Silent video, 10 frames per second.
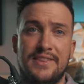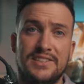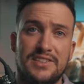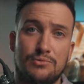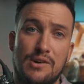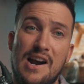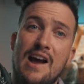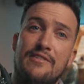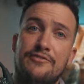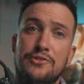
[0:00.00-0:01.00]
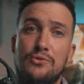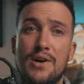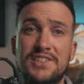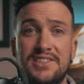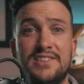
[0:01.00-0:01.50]
This is where I have a few
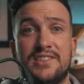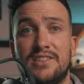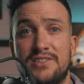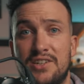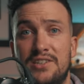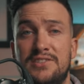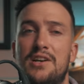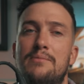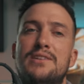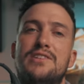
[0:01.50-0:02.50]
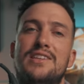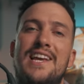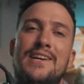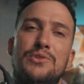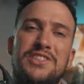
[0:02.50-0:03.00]
questions and concerns about the
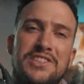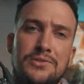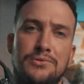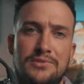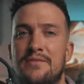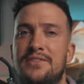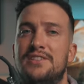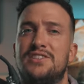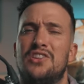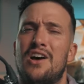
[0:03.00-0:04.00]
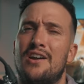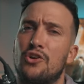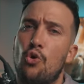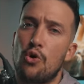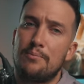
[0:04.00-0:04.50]
language used. There's a lot of
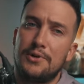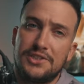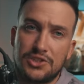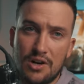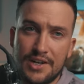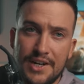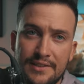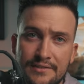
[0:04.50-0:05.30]
corporate jargon,